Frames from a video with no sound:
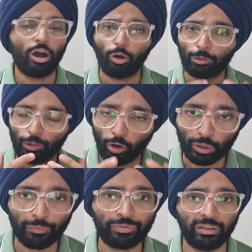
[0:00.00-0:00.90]
a lot
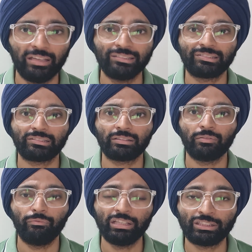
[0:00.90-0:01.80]
of things
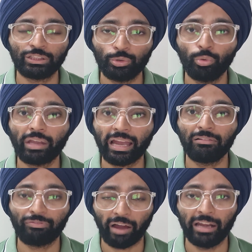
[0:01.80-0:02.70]
which you can
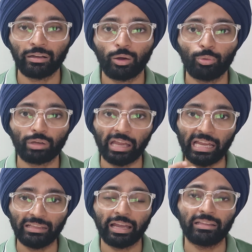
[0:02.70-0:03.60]
find out
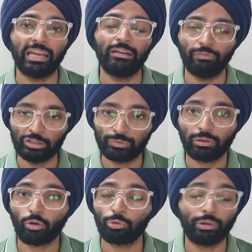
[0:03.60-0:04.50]
in an
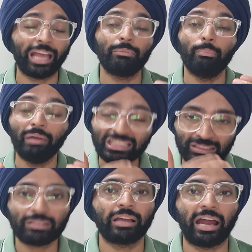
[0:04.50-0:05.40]
individual, or you can
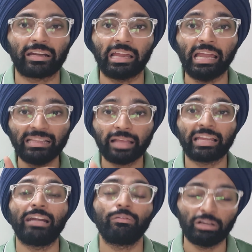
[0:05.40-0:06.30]
measure that in an
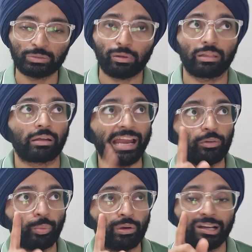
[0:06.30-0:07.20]
individual. The
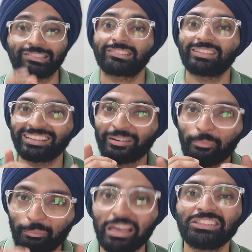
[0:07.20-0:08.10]
right word is
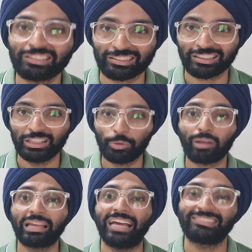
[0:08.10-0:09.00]
measure. You
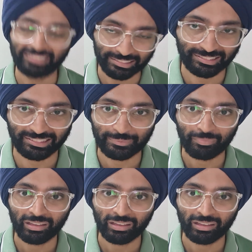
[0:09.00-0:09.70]
can assess.